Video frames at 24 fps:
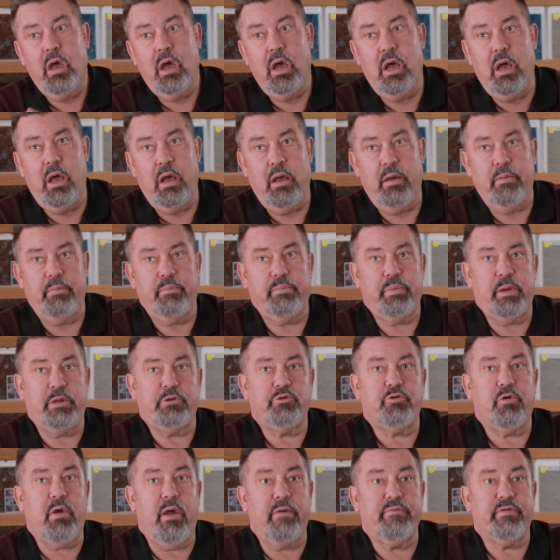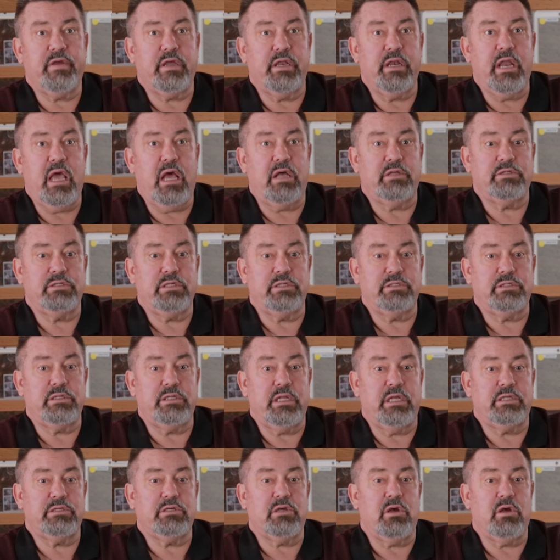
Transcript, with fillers: uh, petrographic analysis, and that's